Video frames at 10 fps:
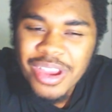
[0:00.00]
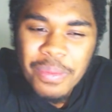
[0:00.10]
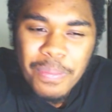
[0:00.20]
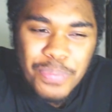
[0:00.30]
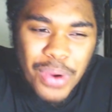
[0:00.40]

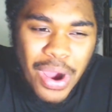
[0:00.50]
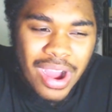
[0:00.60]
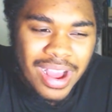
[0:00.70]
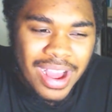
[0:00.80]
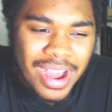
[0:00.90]

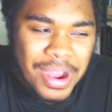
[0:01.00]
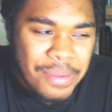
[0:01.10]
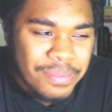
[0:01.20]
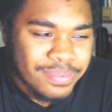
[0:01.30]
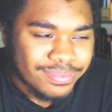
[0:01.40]
But
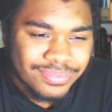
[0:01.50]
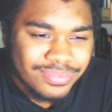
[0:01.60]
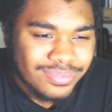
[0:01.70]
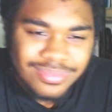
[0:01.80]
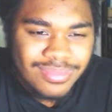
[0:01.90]

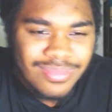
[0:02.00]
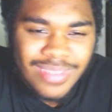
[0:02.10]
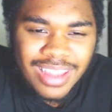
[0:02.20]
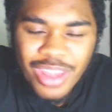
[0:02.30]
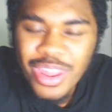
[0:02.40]

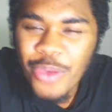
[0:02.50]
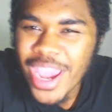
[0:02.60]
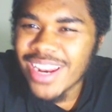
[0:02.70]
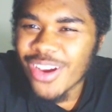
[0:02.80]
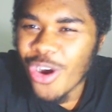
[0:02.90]
the
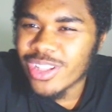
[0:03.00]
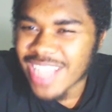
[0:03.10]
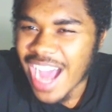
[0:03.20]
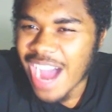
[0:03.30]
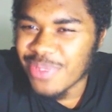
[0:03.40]
way the
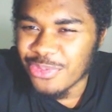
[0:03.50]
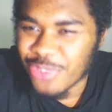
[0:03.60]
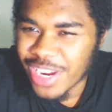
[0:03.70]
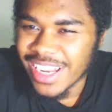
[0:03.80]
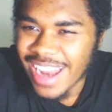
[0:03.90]
goals happen,
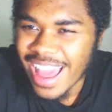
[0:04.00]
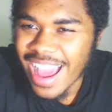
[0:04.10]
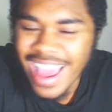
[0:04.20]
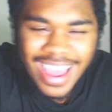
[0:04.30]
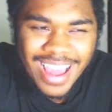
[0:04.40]
really,
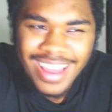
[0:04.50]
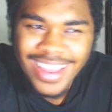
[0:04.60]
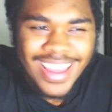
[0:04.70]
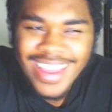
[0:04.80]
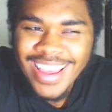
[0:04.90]

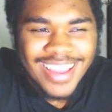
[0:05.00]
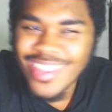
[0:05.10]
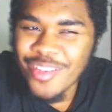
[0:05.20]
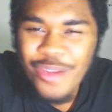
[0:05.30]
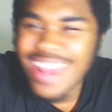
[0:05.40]

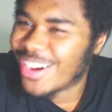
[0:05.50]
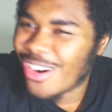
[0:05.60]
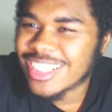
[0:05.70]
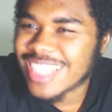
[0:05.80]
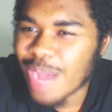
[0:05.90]
the way the
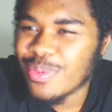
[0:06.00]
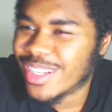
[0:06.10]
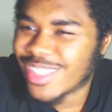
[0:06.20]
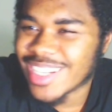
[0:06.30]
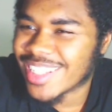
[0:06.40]
goals happen
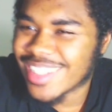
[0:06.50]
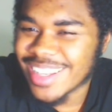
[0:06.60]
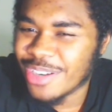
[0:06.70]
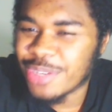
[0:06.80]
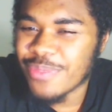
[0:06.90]
is just
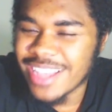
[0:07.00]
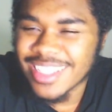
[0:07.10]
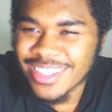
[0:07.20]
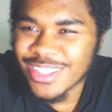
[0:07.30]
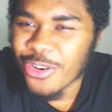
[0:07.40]
which makes
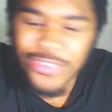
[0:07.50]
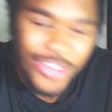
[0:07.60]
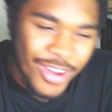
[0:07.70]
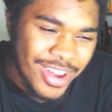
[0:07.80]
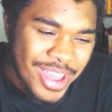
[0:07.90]
this so
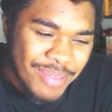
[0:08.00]
fun.